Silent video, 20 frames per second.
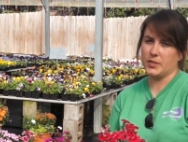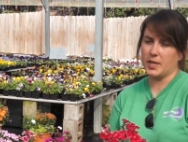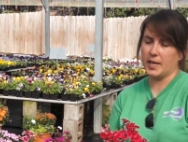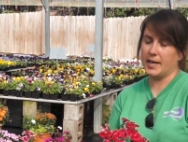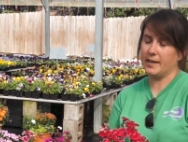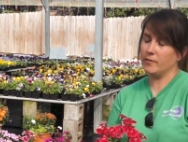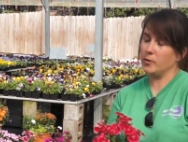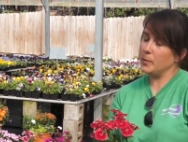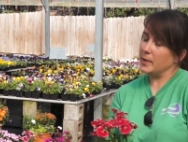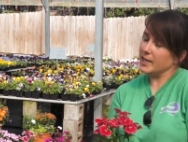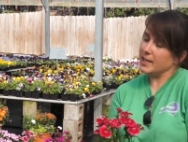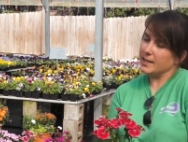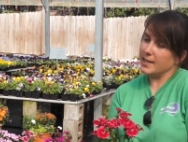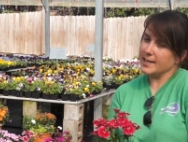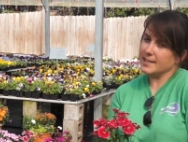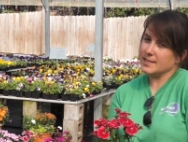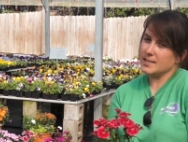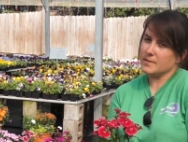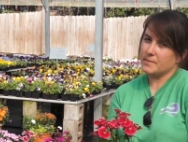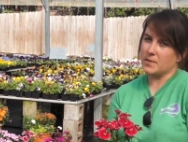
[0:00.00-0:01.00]
Not everybody
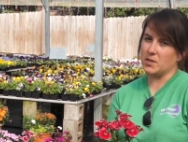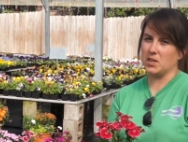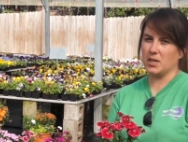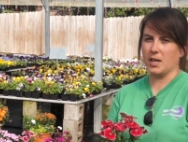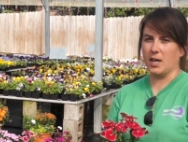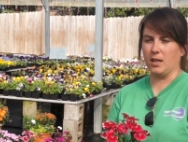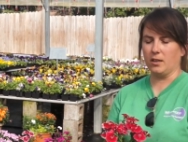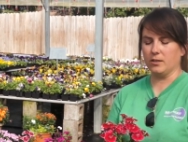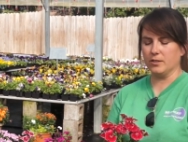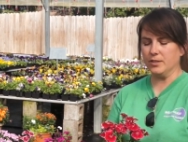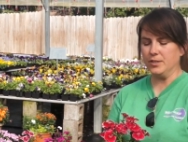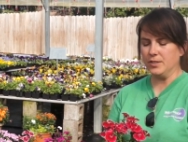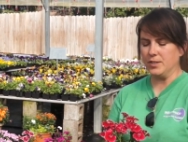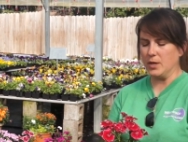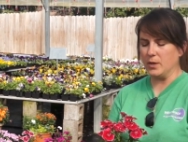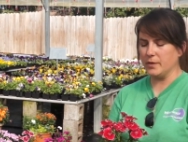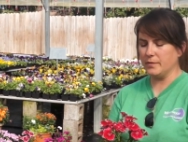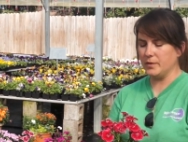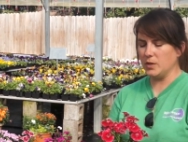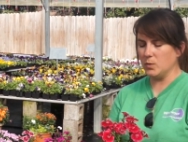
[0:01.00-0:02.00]
likes the fall colors,
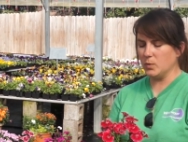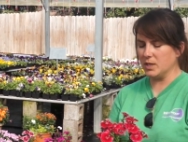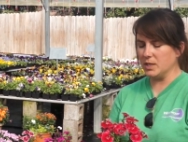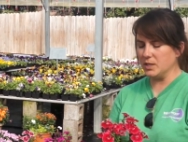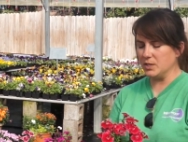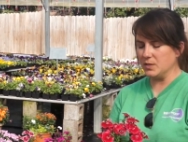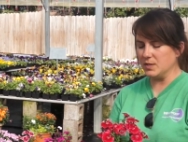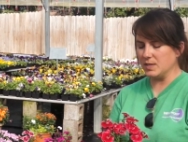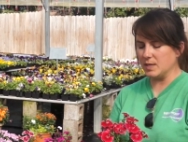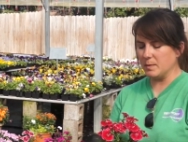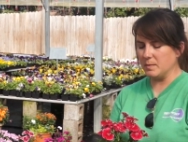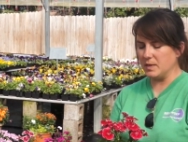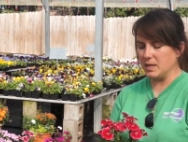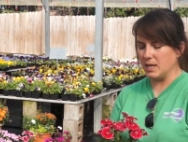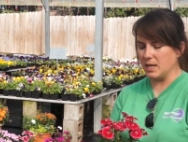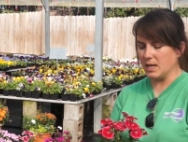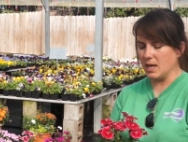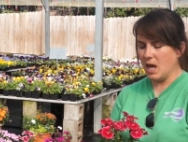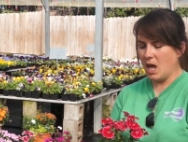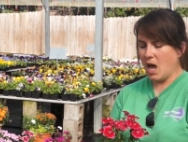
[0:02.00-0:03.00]
so if you want to do
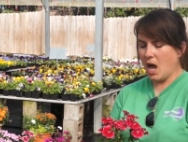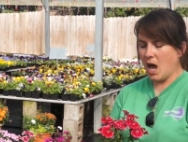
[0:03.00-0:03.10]
something